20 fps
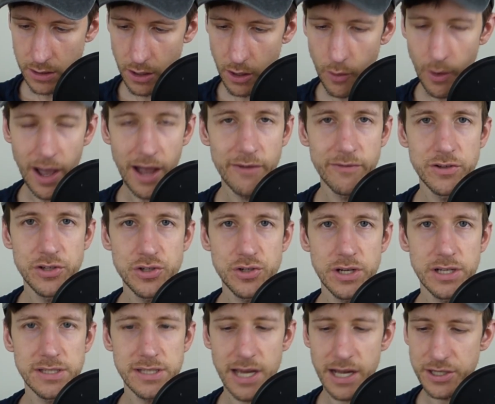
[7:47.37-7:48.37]
Oh, average
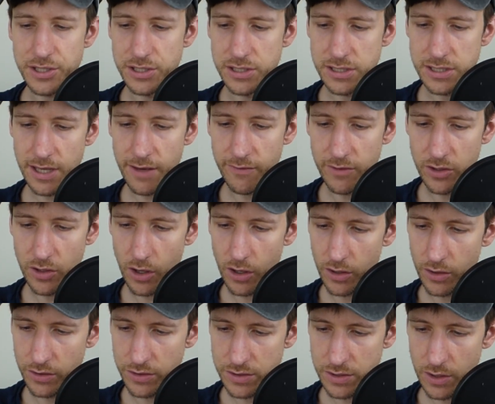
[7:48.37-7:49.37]
transaction
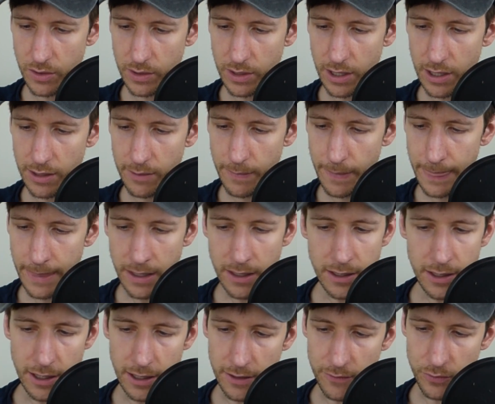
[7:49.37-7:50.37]
$7, okay?
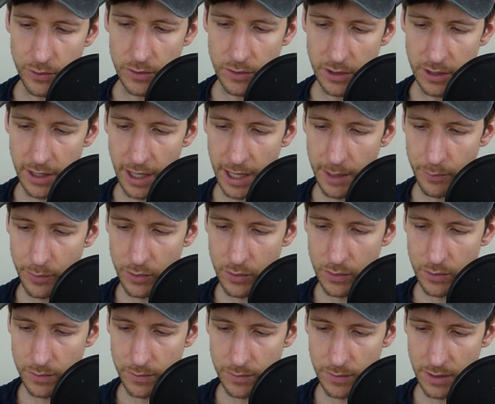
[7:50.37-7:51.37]
And if we look at
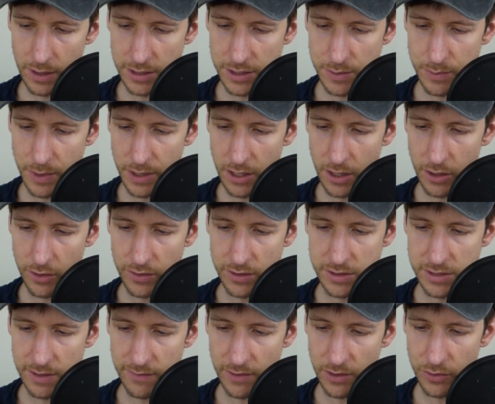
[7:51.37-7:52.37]
April, I spent
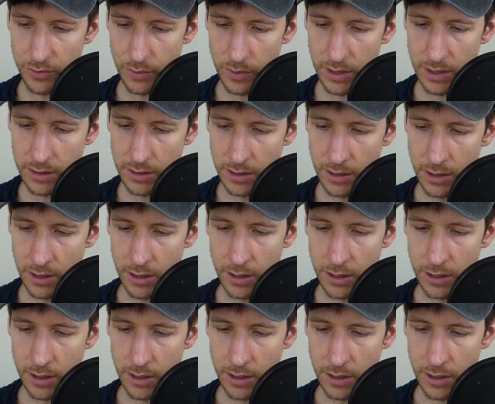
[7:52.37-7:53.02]
$173.